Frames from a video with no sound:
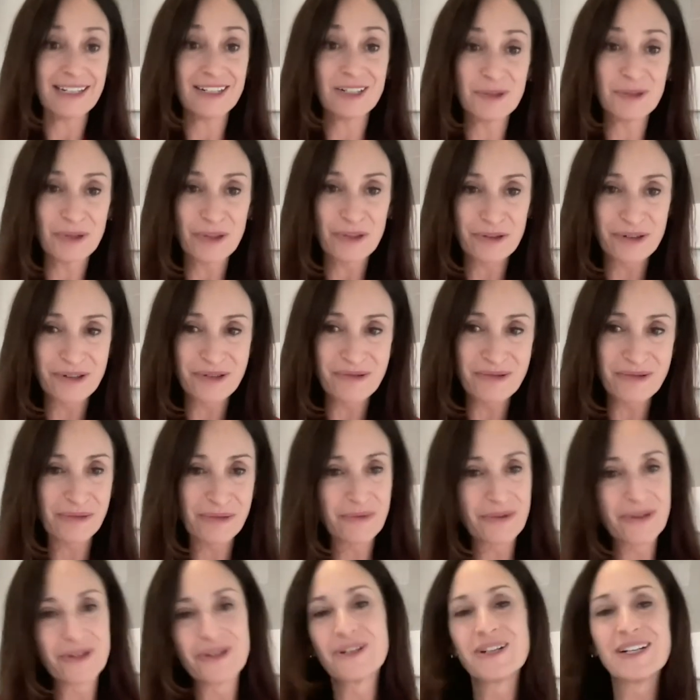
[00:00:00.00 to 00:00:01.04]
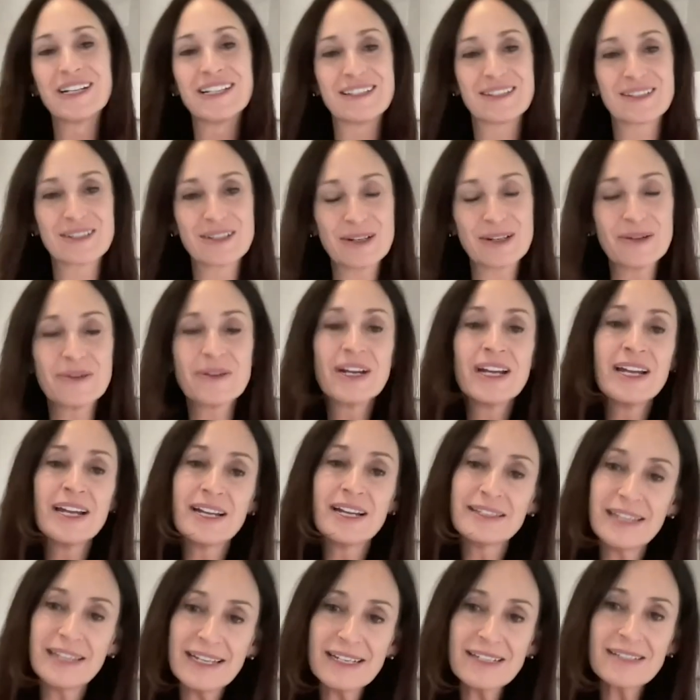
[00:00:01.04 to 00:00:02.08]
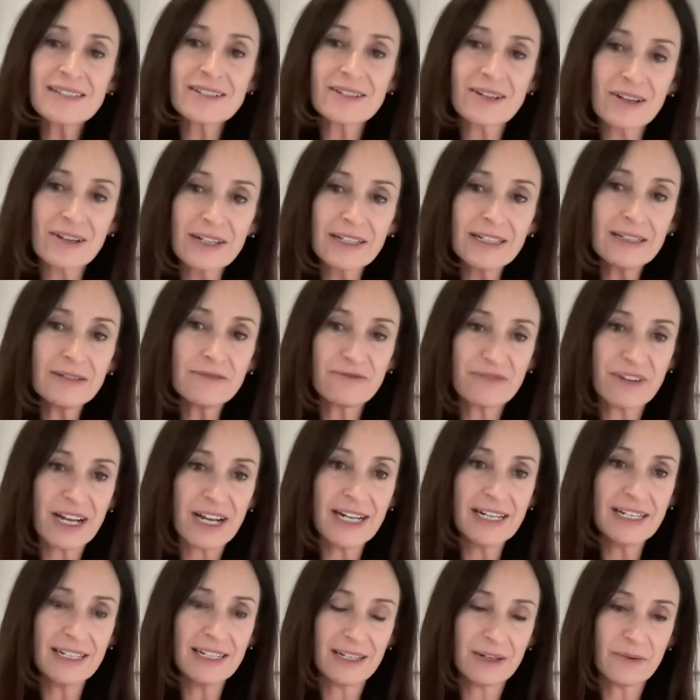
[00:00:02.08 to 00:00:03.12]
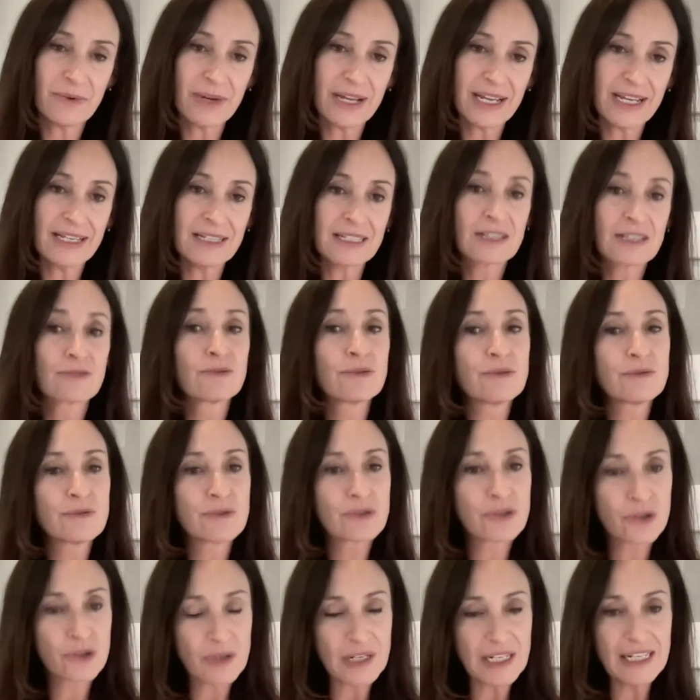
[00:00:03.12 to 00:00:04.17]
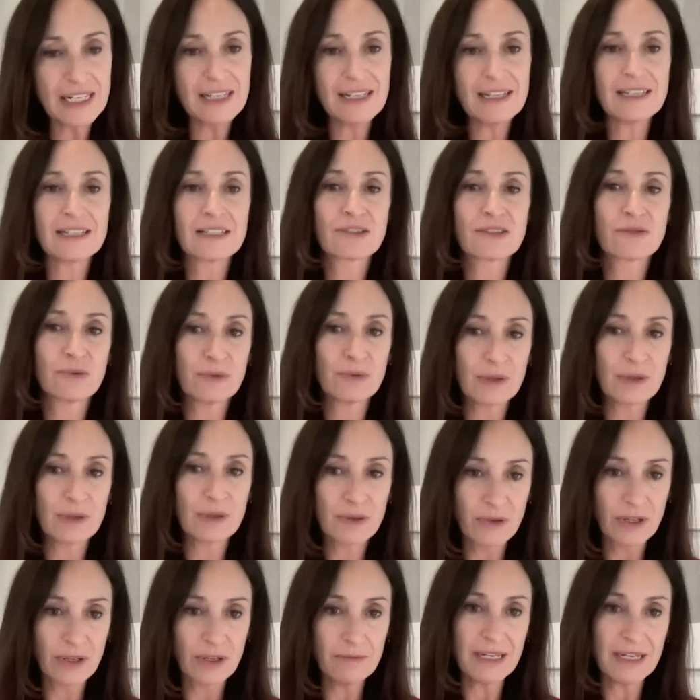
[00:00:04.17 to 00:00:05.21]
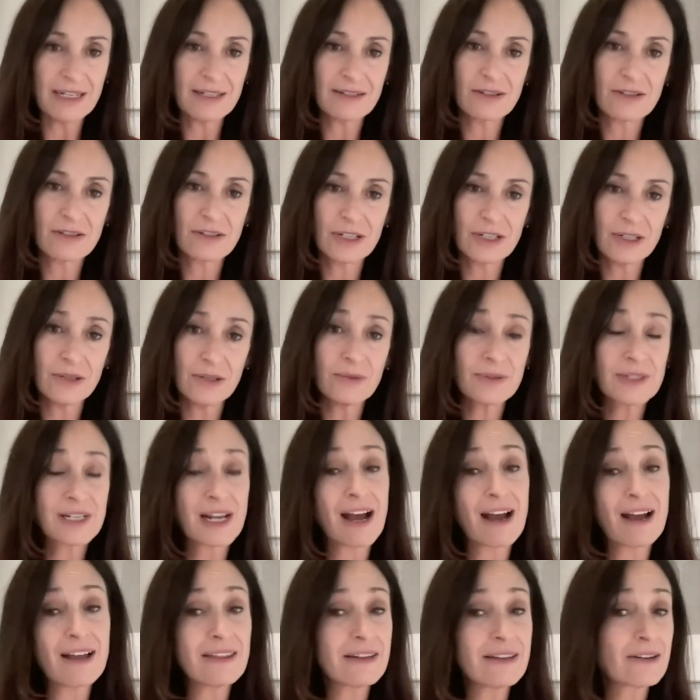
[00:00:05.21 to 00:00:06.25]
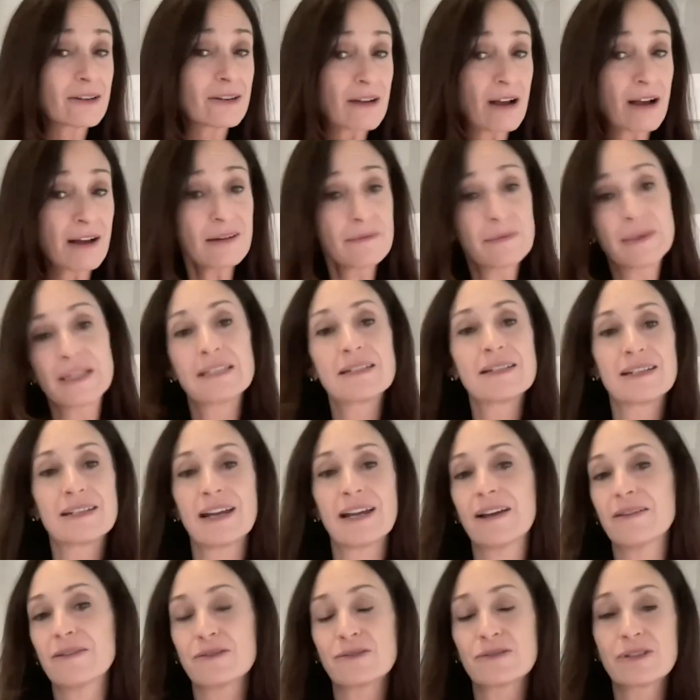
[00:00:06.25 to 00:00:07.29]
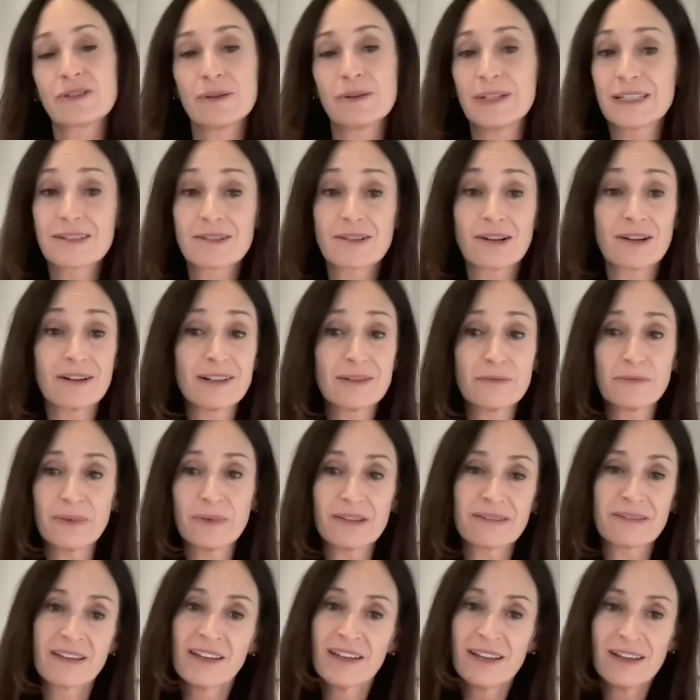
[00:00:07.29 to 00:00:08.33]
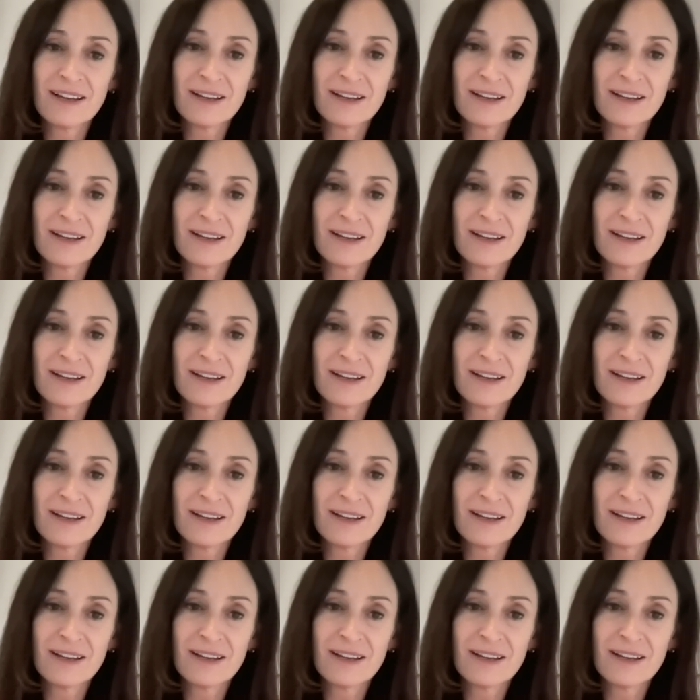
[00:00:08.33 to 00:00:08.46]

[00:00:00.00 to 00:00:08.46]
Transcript: get into a third world war. And so they started finding ways through treaties, through agreements to tie their economies together. So it started with